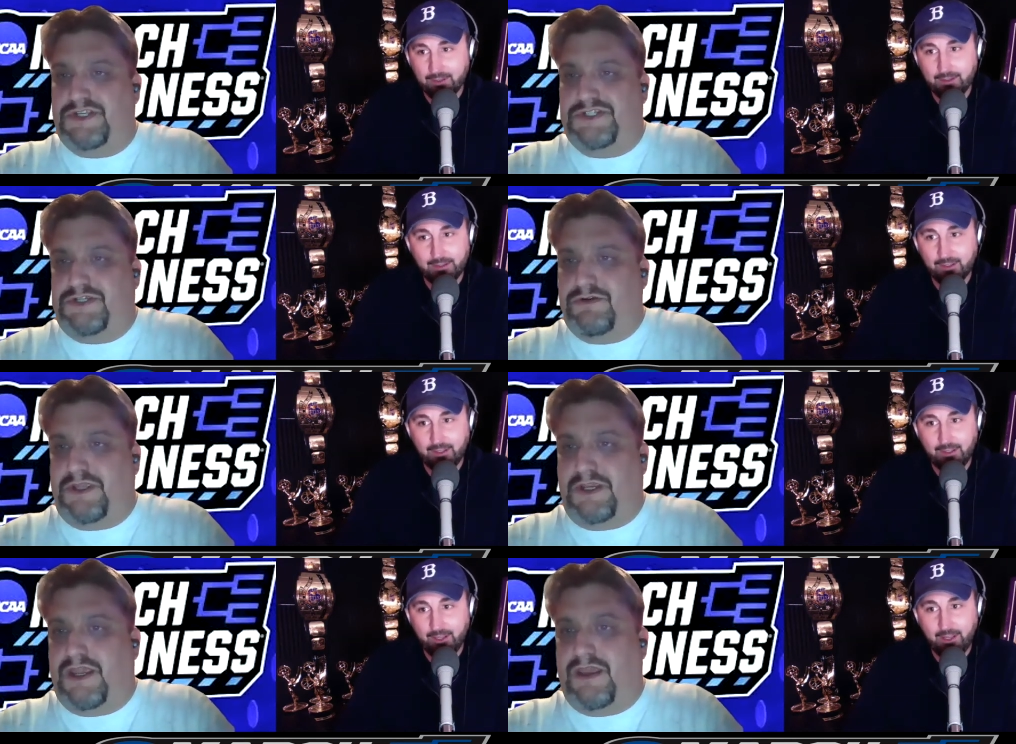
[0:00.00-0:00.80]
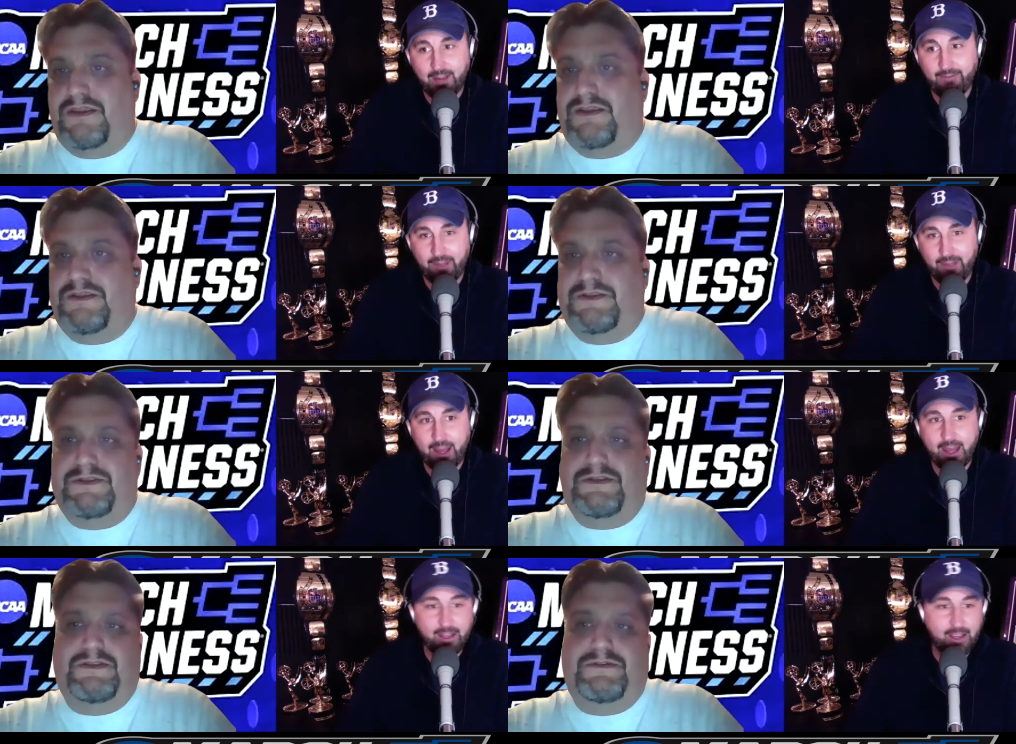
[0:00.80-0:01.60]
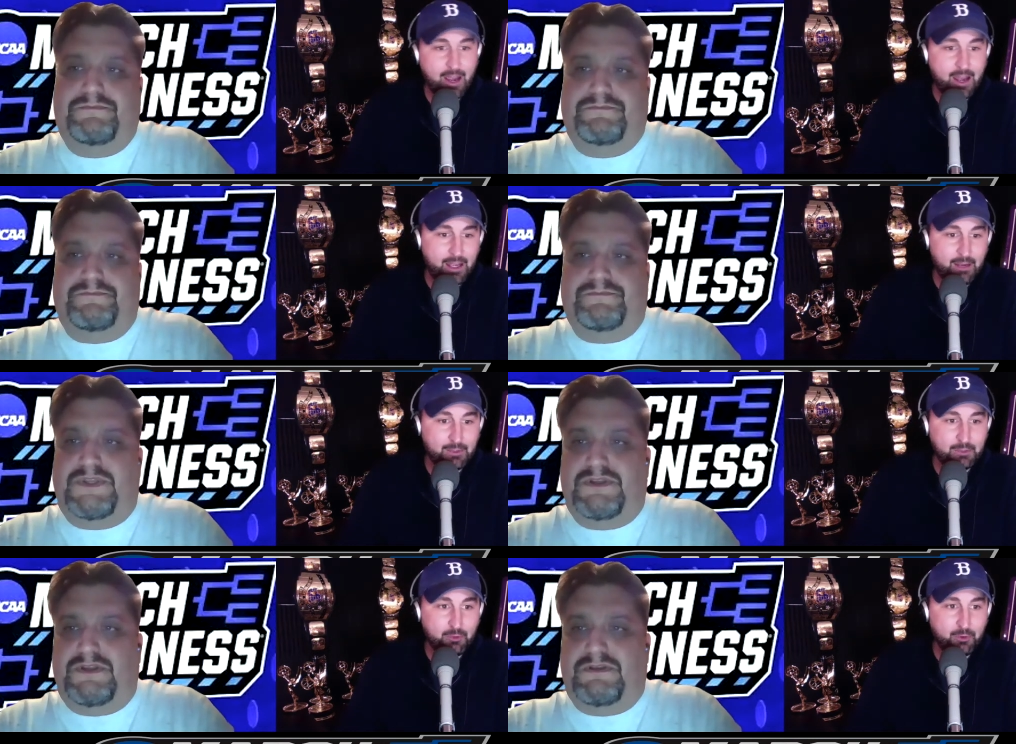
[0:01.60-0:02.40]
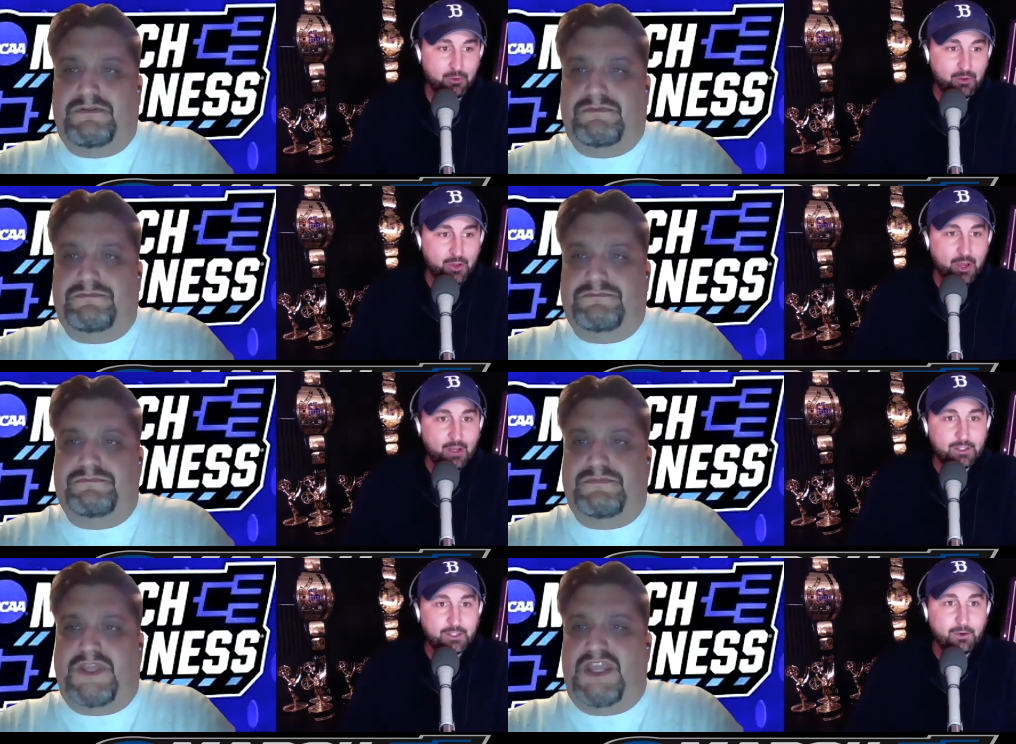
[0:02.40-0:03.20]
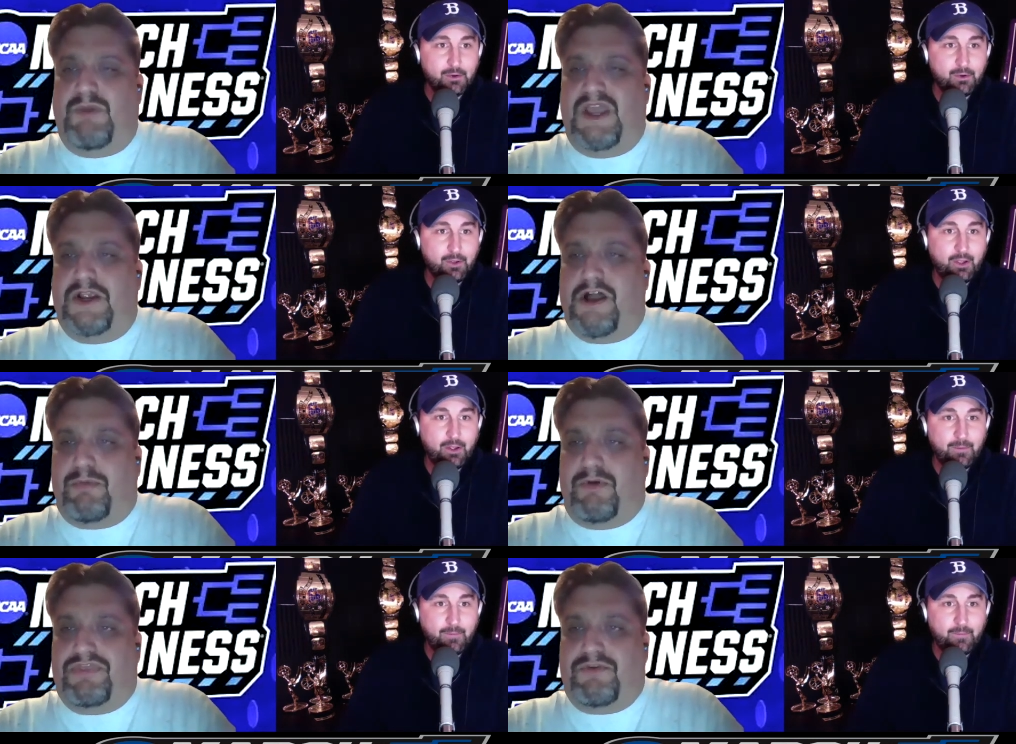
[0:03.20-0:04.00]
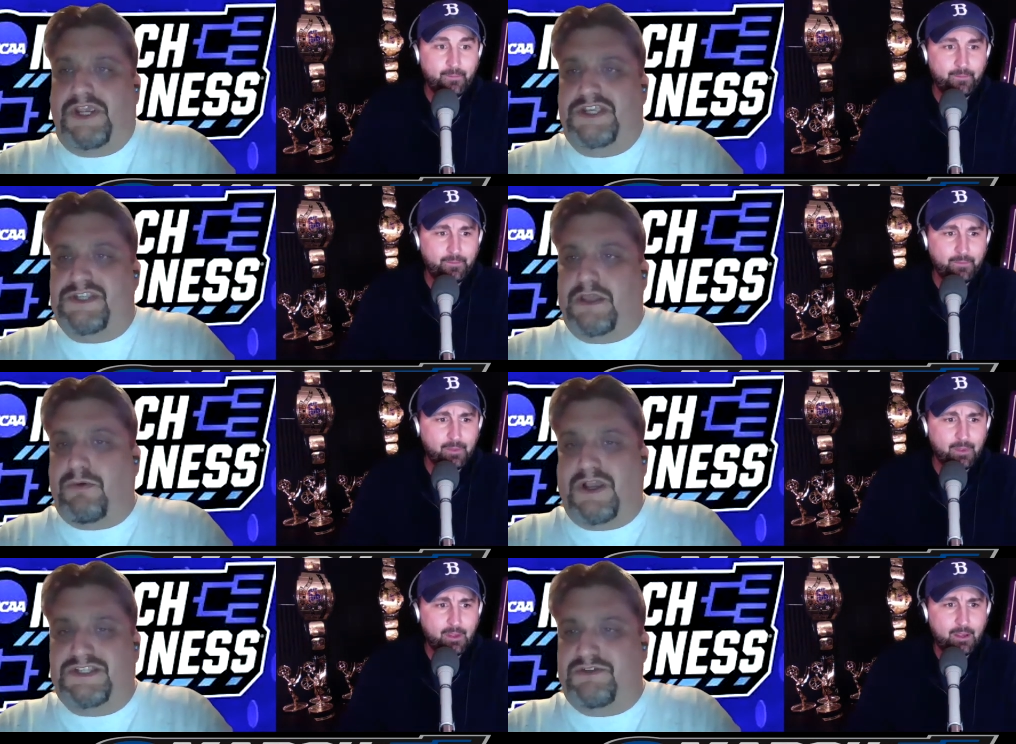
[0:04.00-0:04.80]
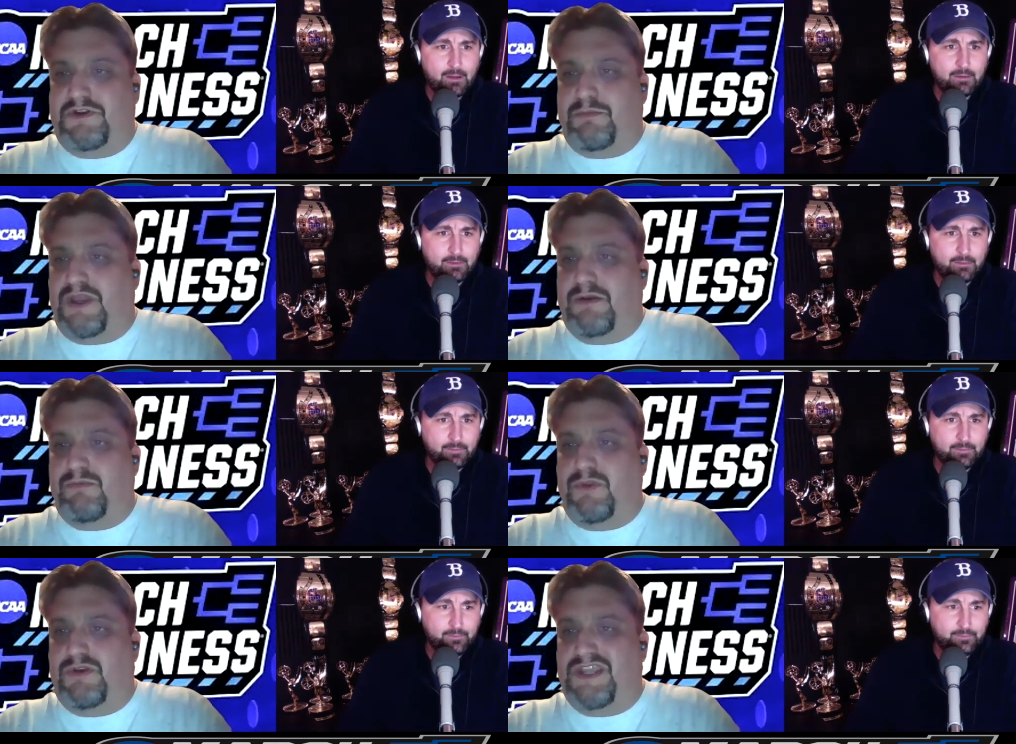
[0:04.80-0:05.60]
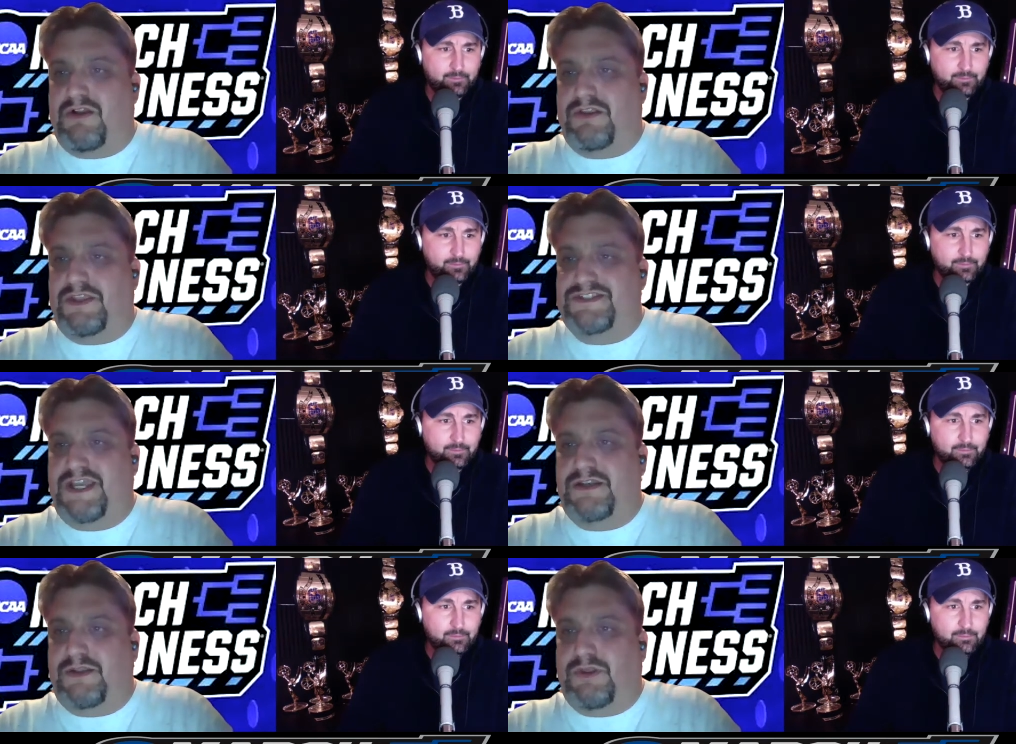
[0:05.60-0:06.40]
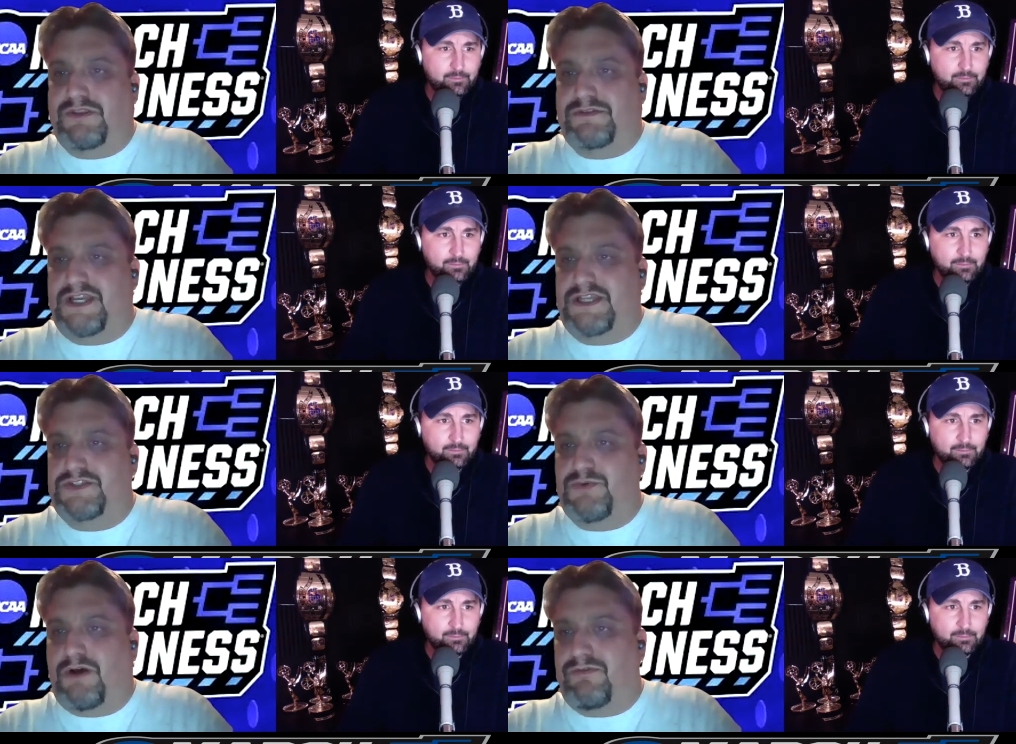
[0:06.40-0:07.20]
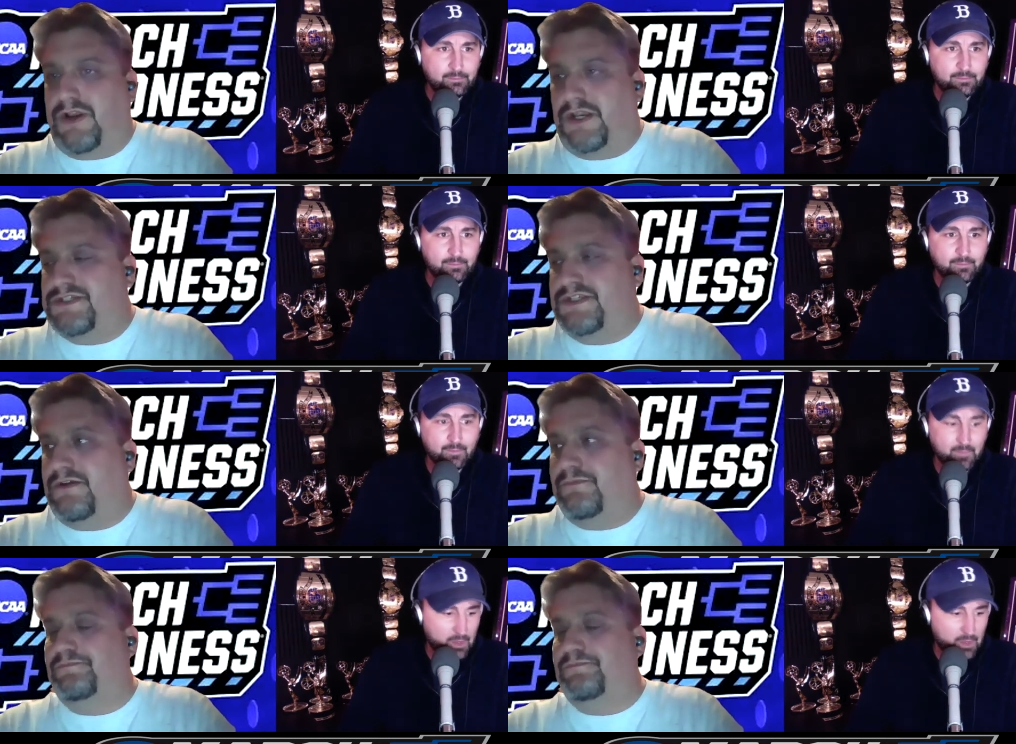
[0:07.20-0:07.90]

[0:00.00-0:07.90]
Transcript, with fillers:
Speaker 1: shooting. Yeah. If that, yeah, it was brutal.
Speaker 2: So and he made a couple threes, otherwise he would have been down in the 10 to 12 range. So